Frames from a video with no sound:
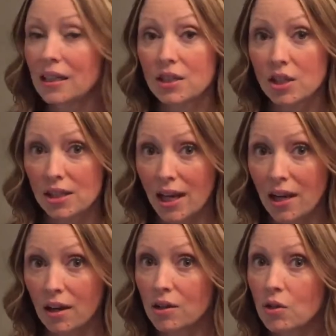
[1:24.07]
She sat
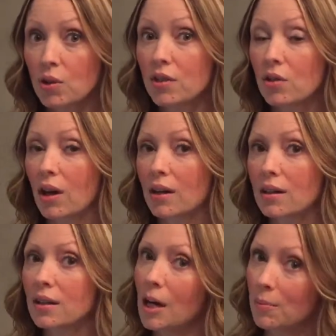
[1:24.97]
on a tree trunk,
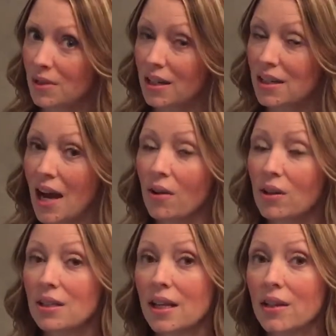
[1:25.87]
upside down
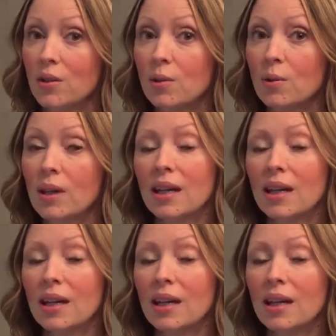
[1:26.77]
as they do,